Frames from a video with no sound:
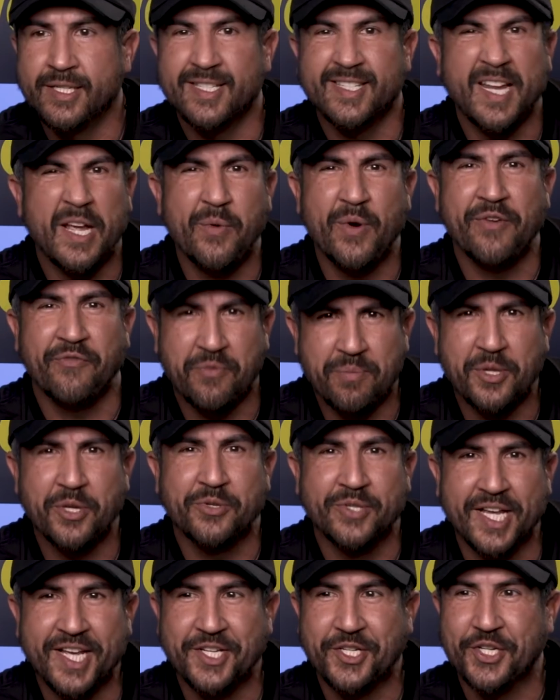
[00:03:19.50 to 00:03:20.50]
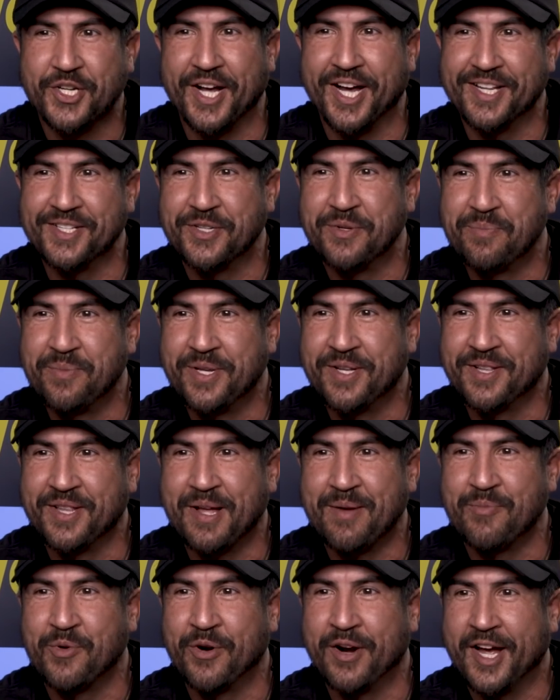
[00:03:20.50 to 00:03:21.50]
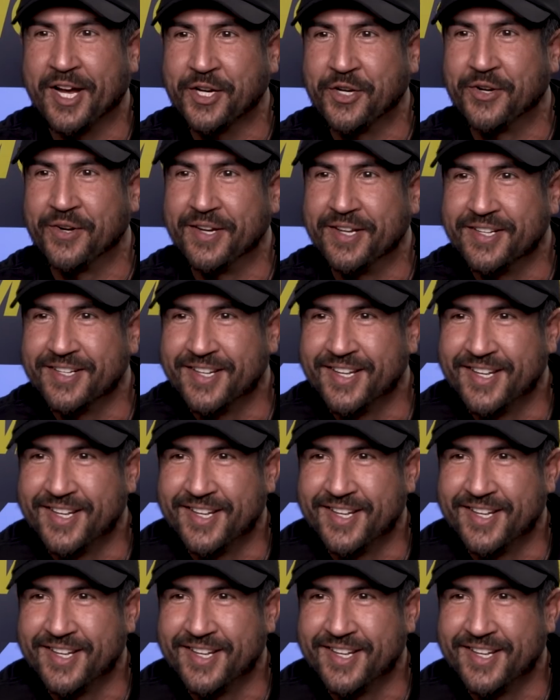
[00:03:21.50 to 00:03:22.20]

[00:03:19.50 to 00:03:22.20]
stay away from those headshots. You'll be a lot more accurate.